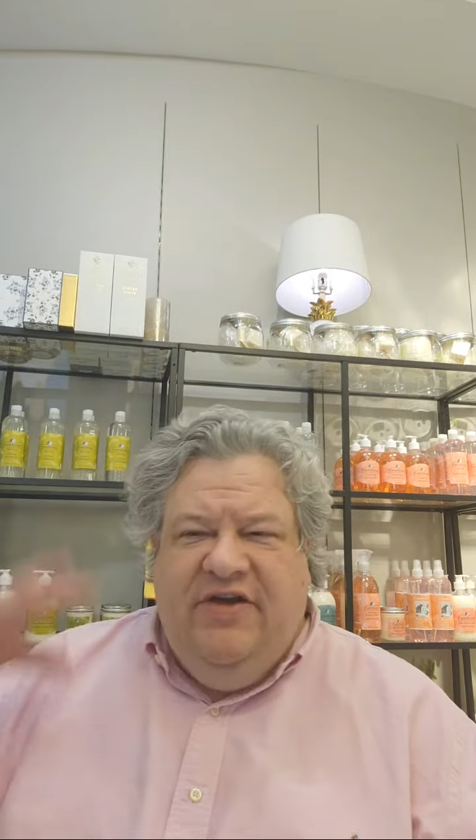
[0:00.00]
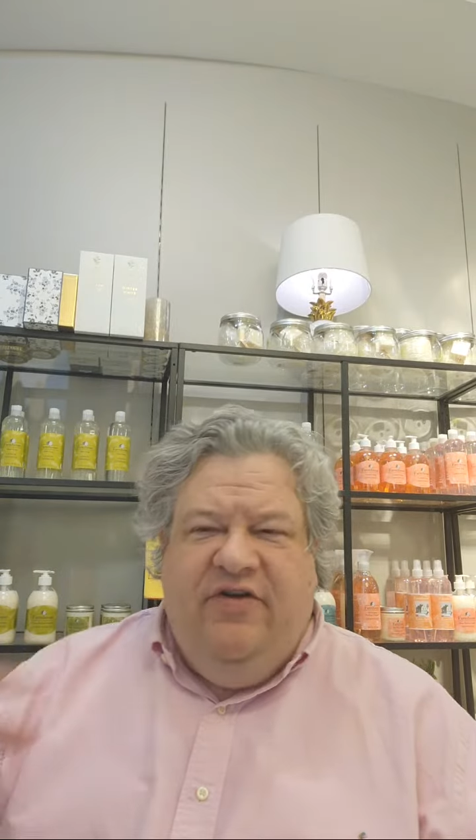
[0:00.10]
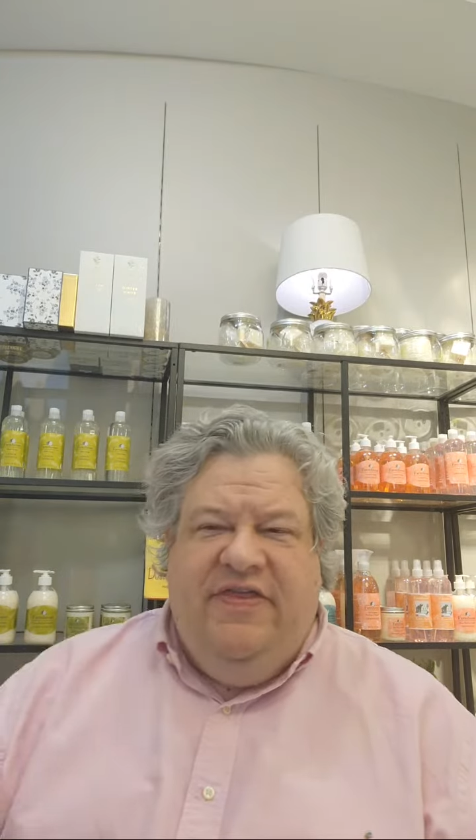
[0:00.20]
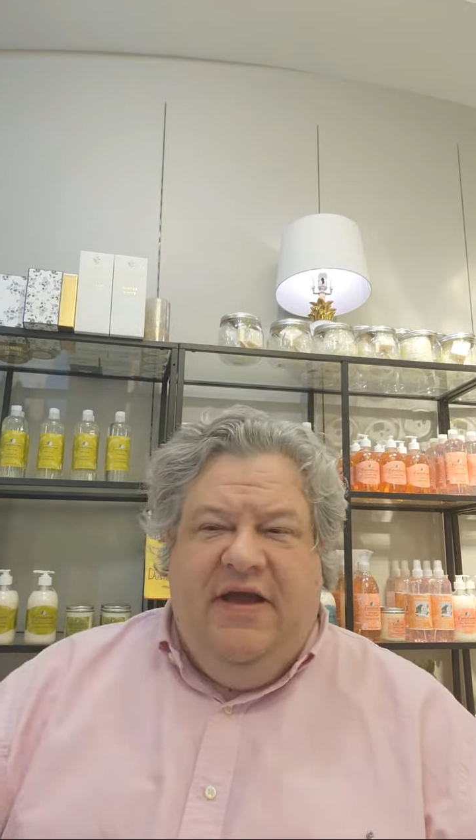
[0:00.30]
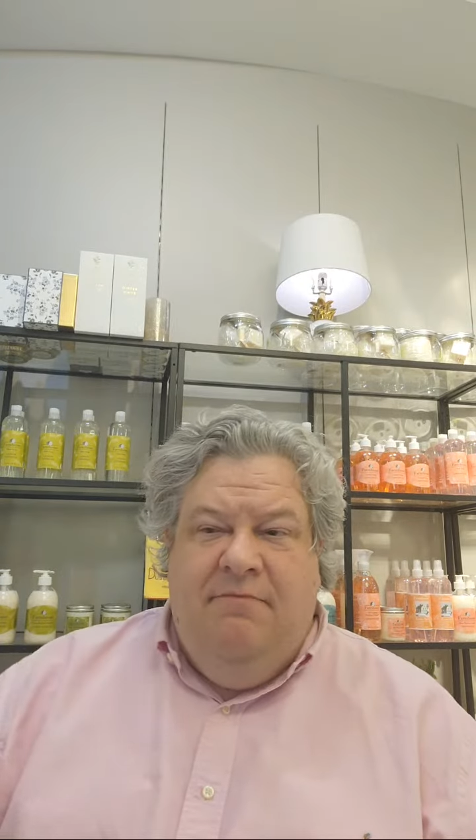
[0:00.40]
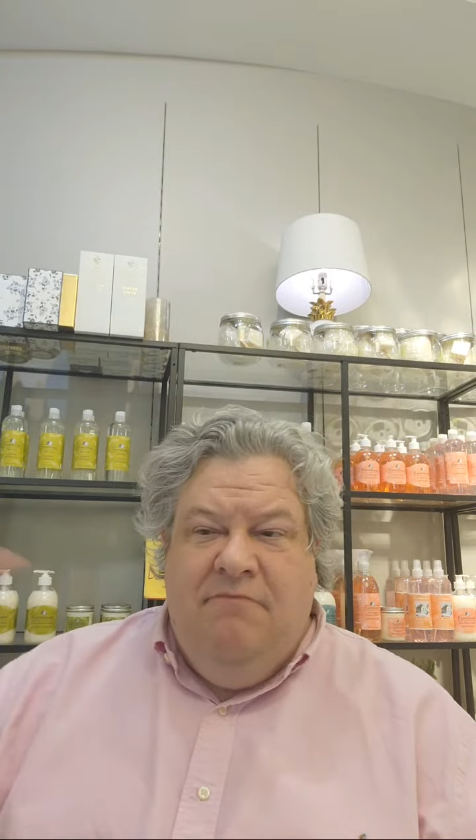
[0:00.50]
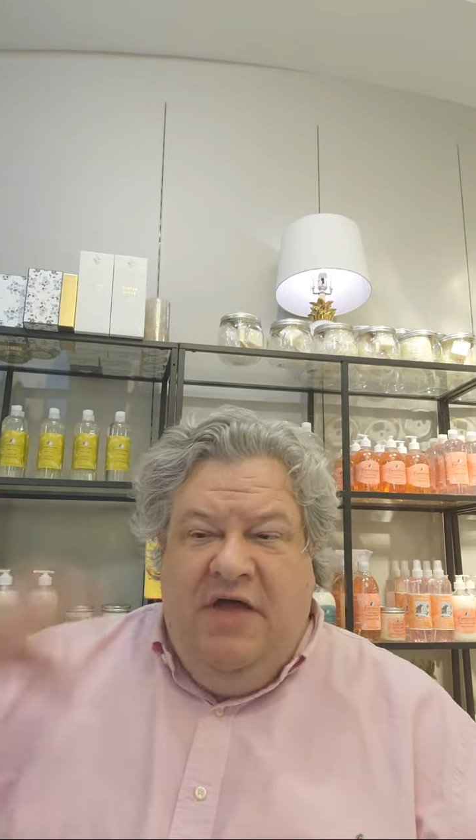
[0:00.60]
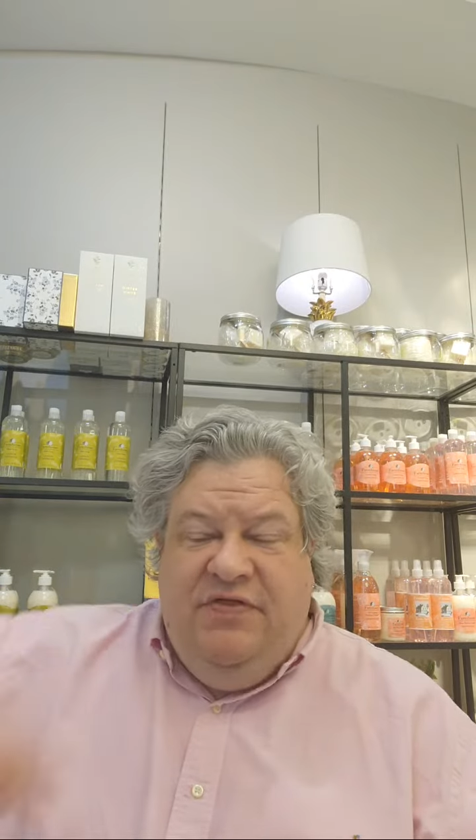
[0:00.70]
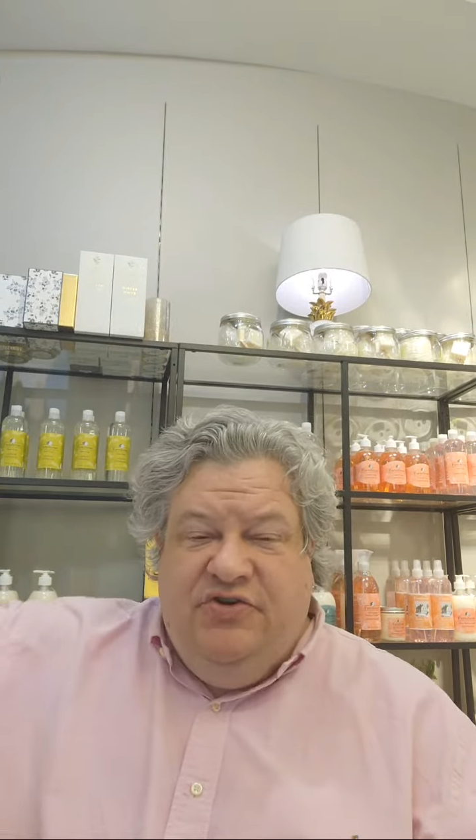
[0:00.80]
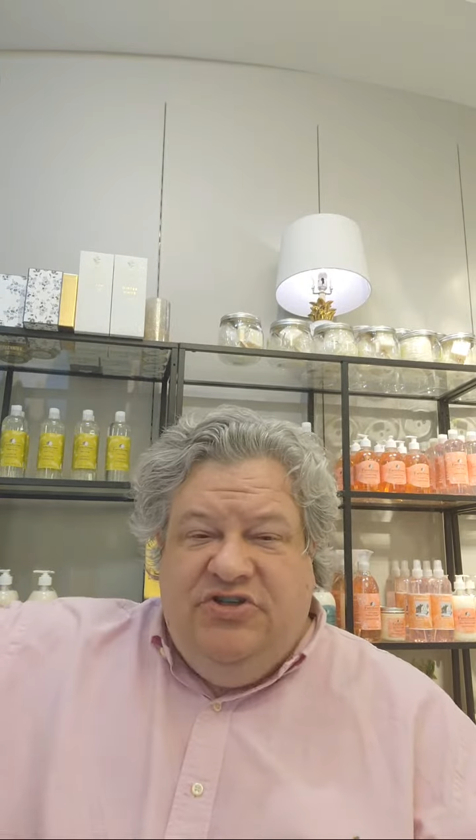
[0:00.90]
everything a
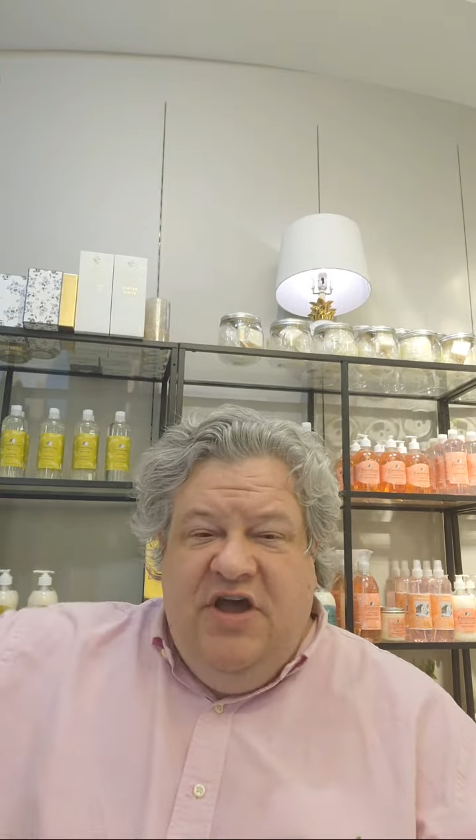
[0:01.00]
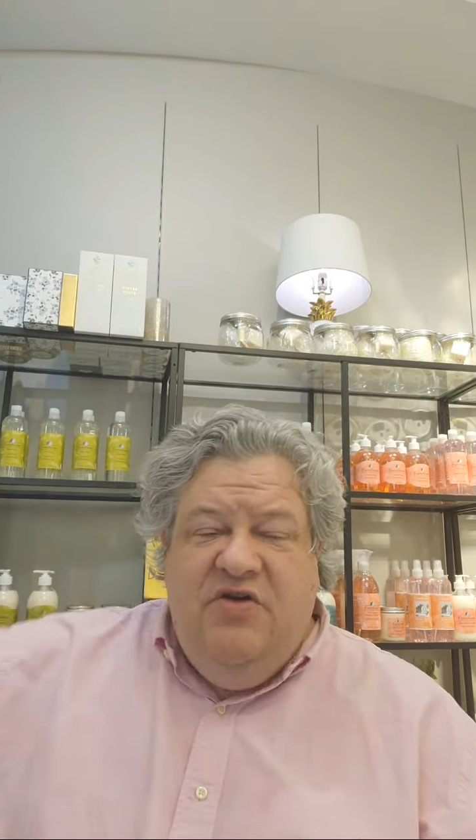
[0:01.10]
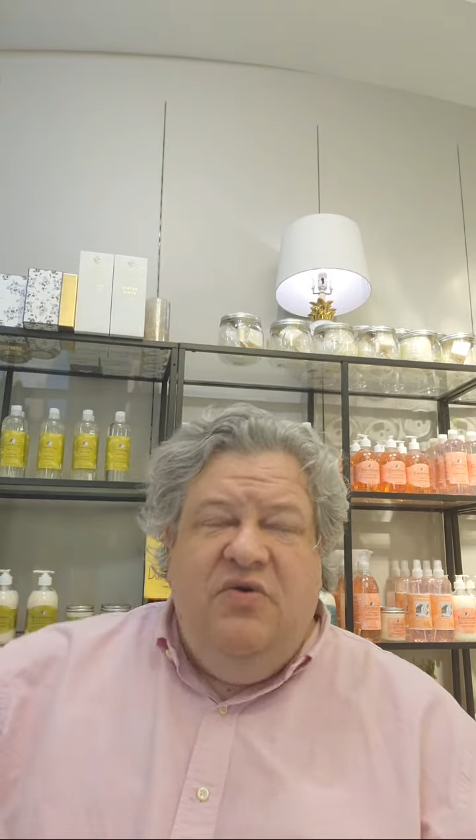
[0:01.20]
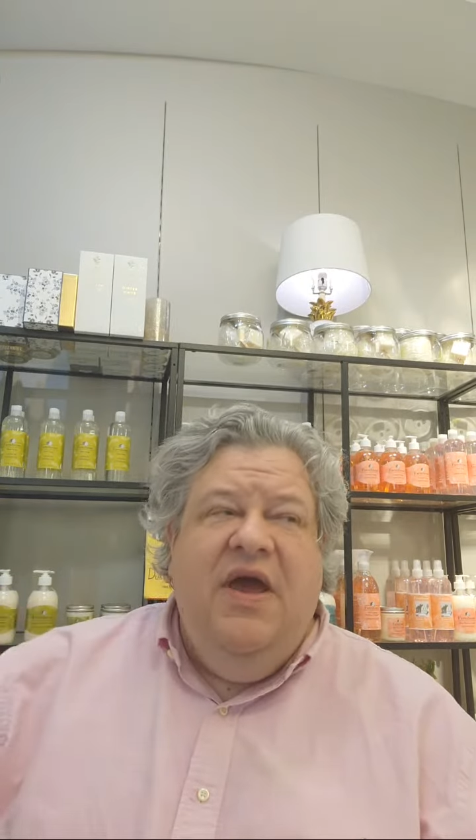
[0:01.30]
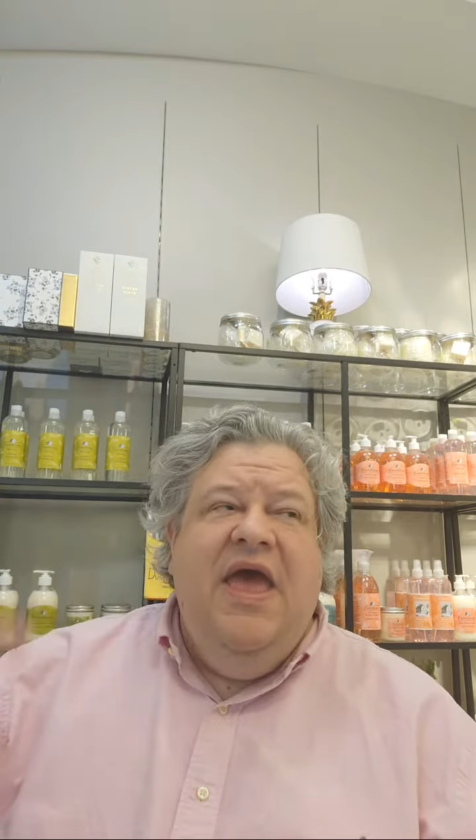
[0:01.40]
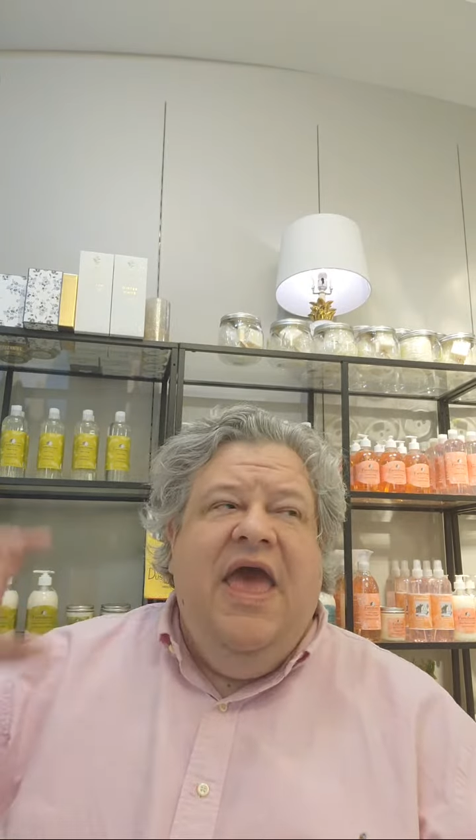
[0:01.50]
month or so